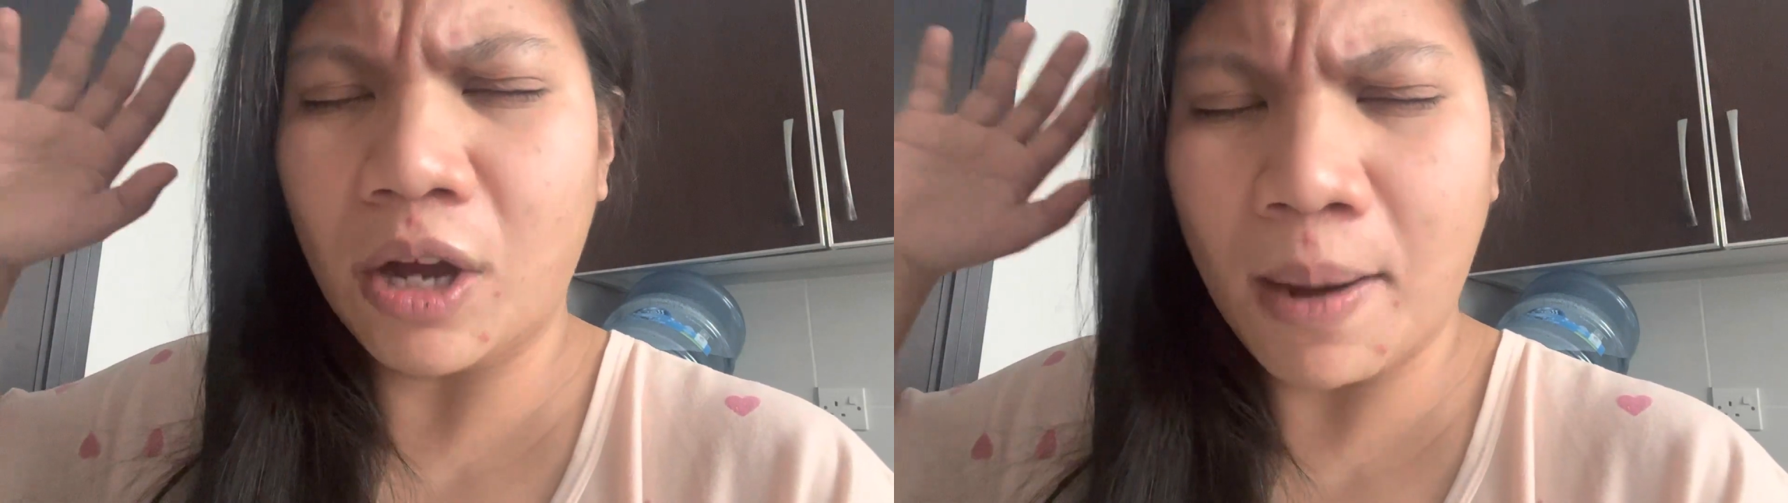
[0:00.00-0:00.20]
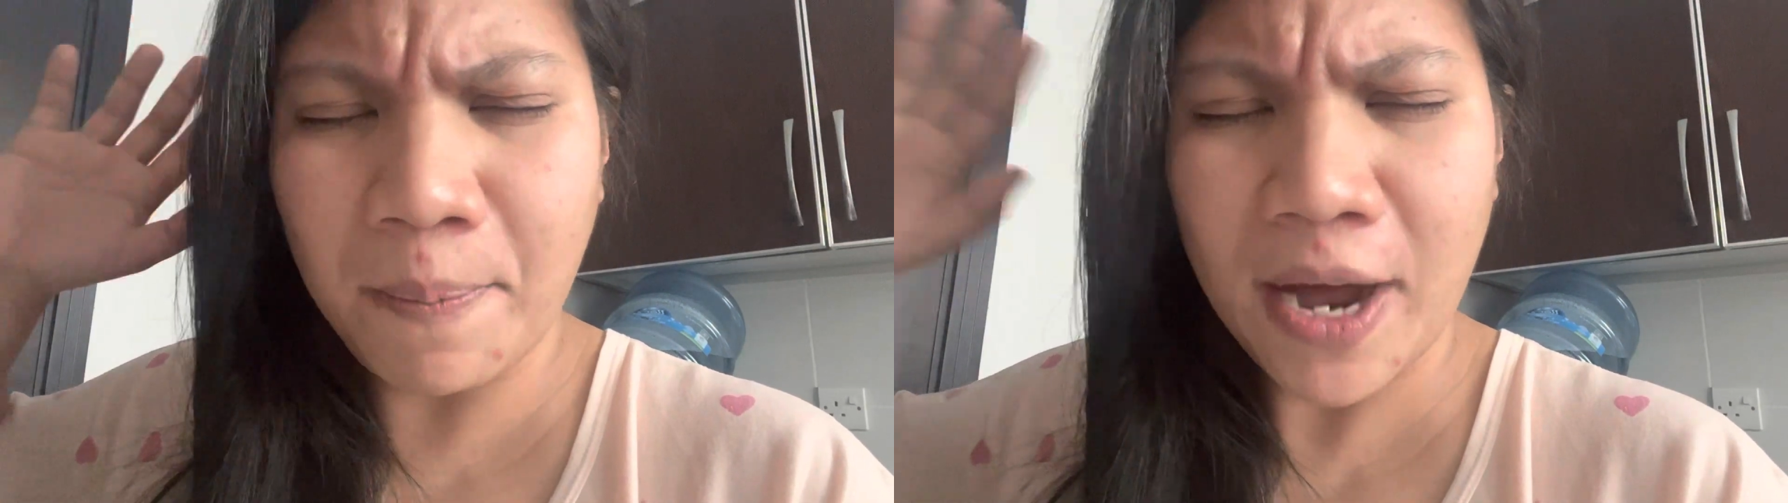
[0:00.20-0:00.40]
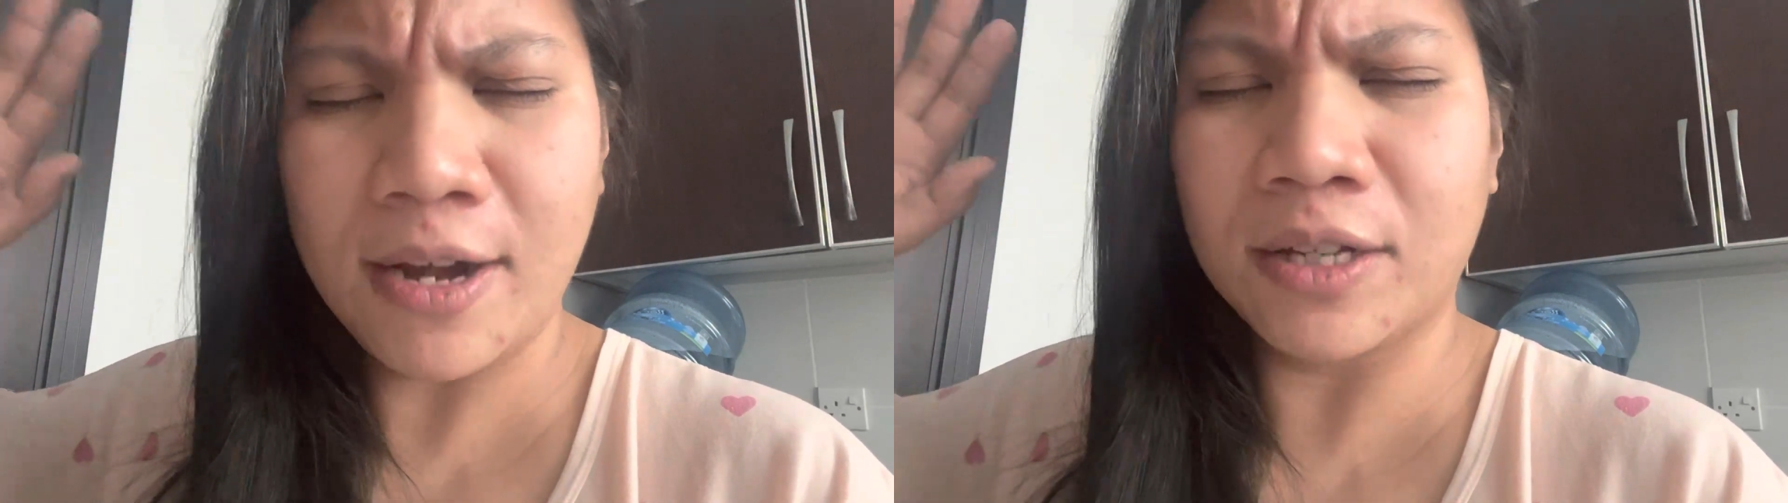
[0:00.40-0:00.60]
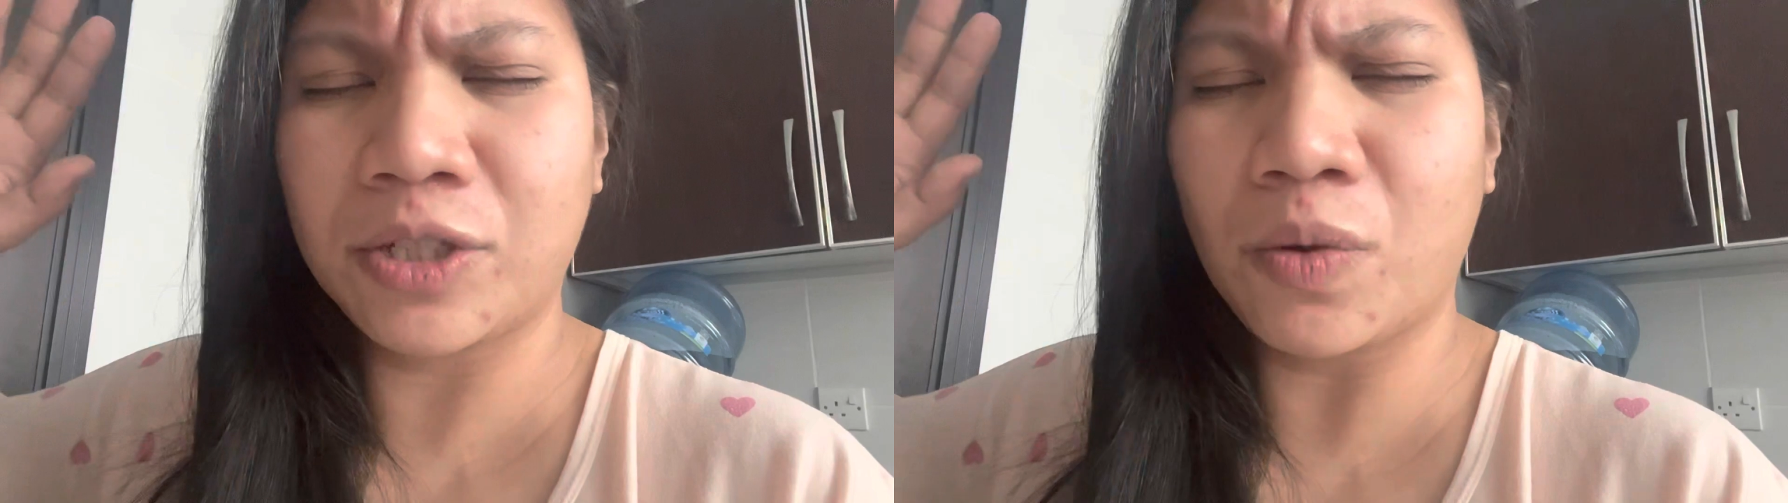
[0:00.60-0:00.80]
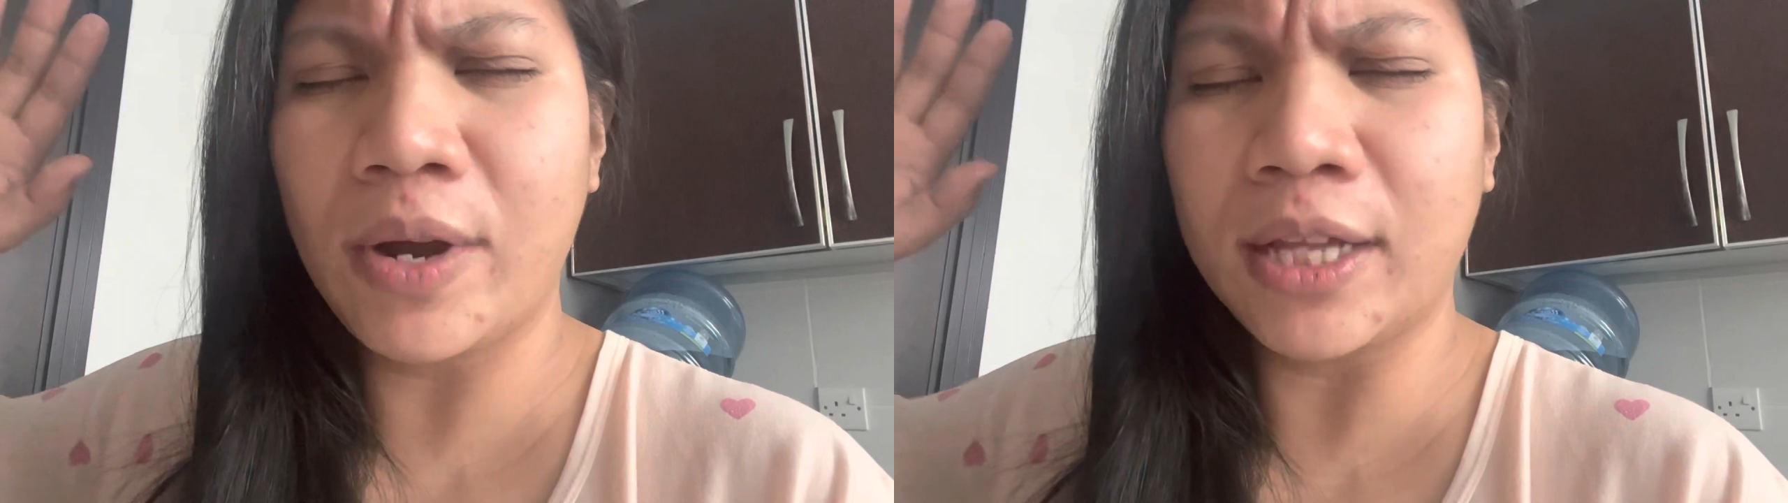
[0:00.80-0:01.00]
upon
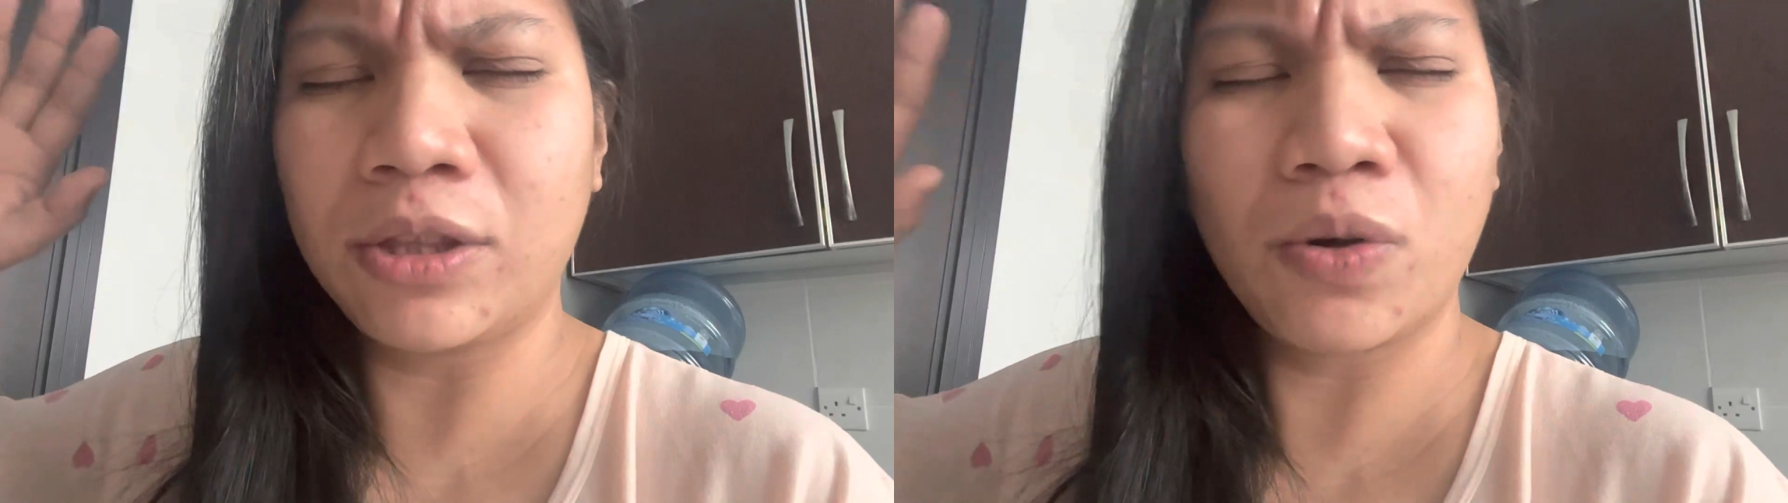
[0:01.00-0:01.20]
us, O God,